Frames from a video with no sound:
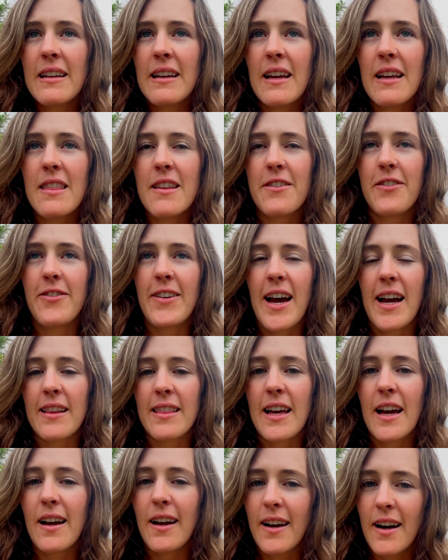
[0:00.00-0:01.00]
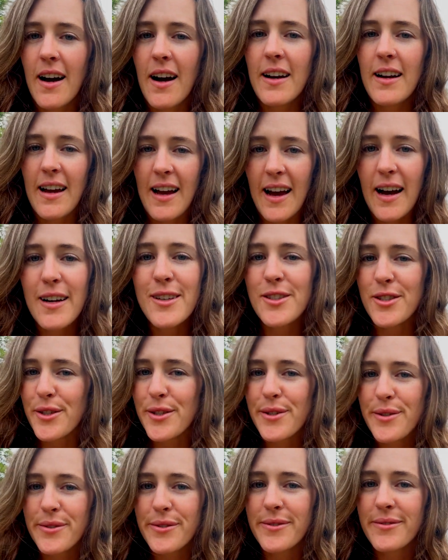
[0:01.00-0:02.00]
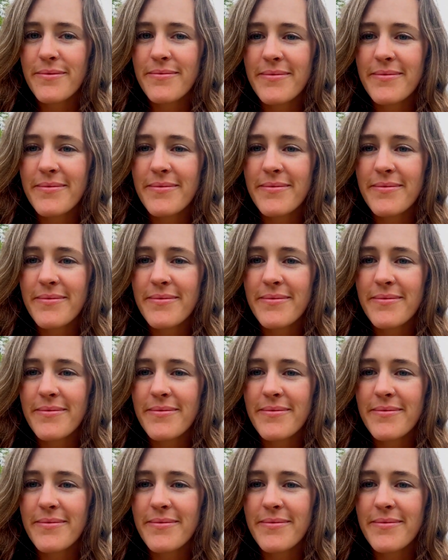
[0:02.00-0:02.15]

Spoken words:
in the fact that God has you.